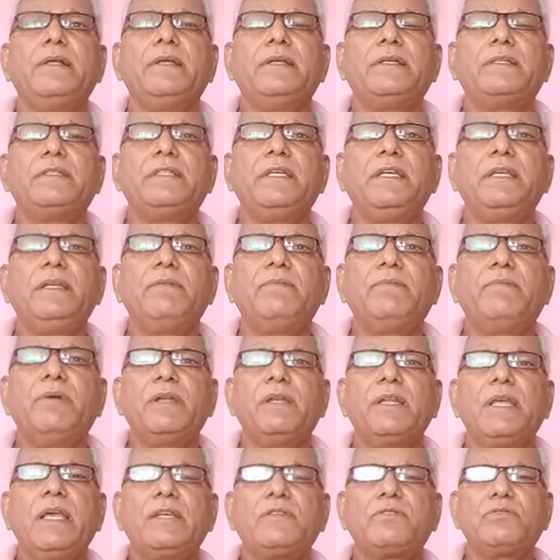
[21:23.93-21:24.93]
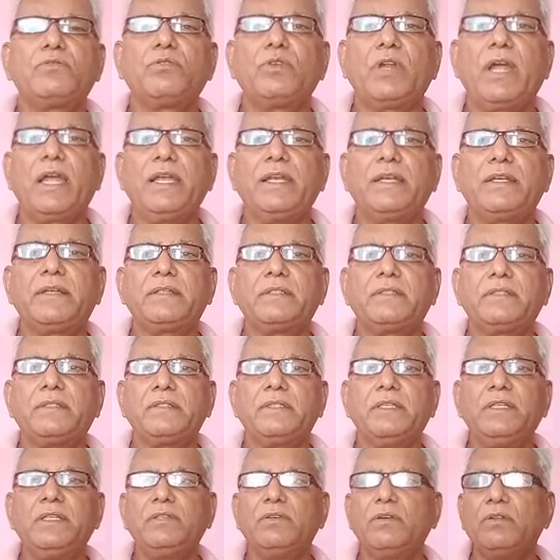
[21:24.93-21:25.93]
See, one has to write
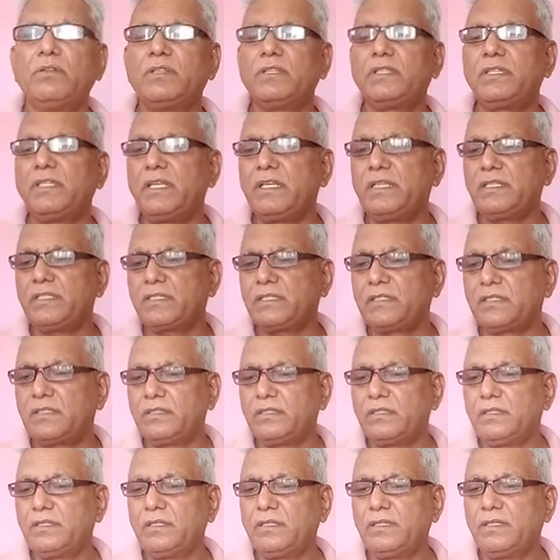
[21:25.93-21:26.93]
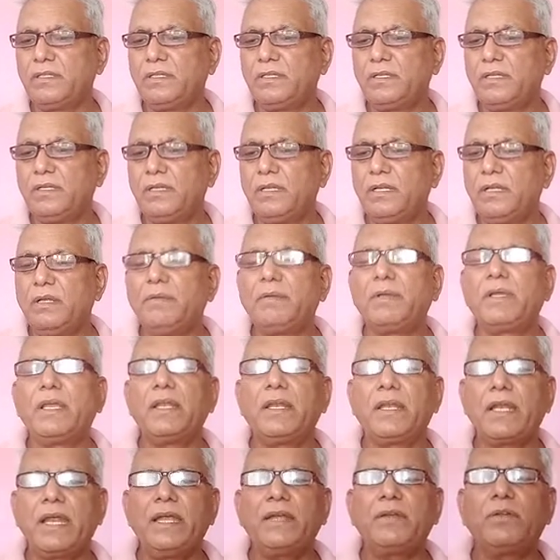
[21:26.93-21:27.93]
these all the things. Can
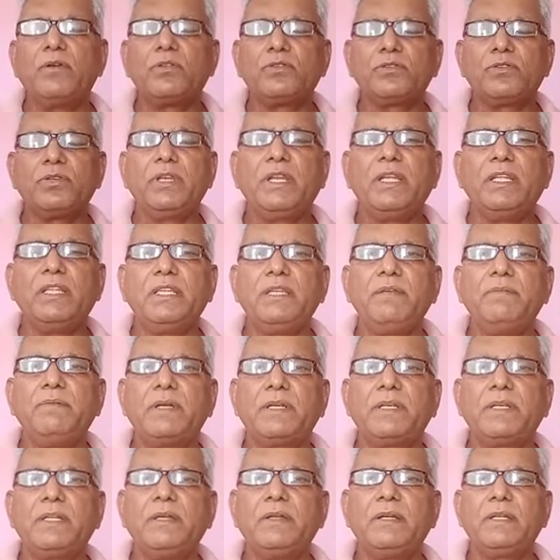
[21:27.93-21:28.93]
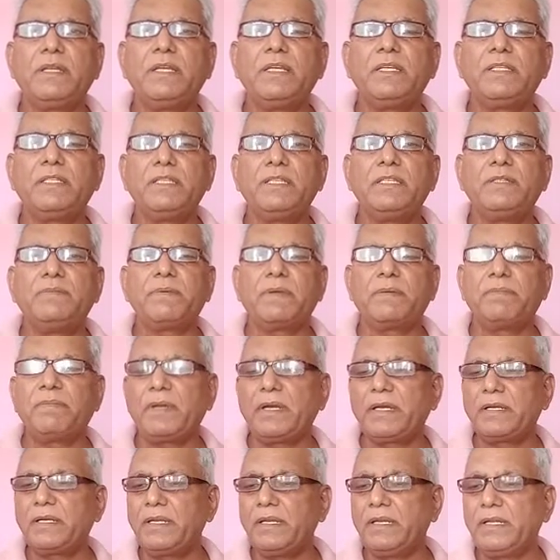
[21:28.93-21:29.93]
write also in Hindi, but in case he is
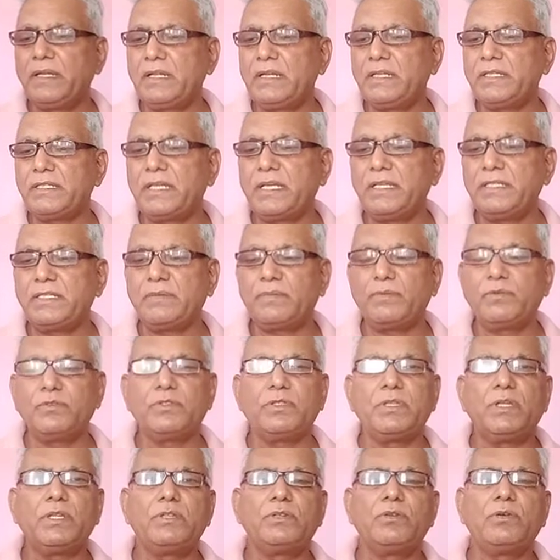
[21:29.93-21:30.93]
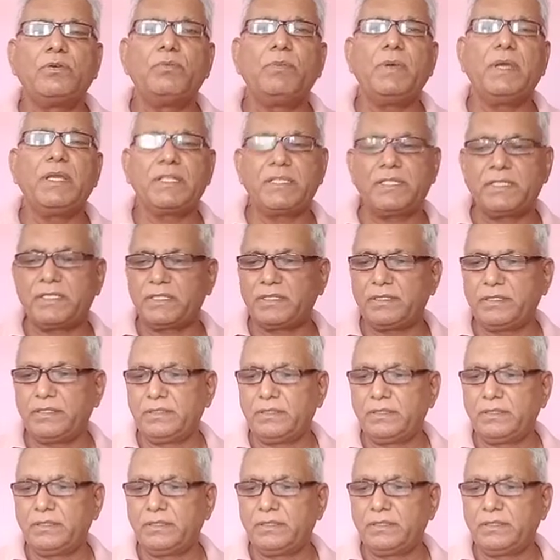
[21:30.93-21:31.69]
perfect in English, I suppose there is no match.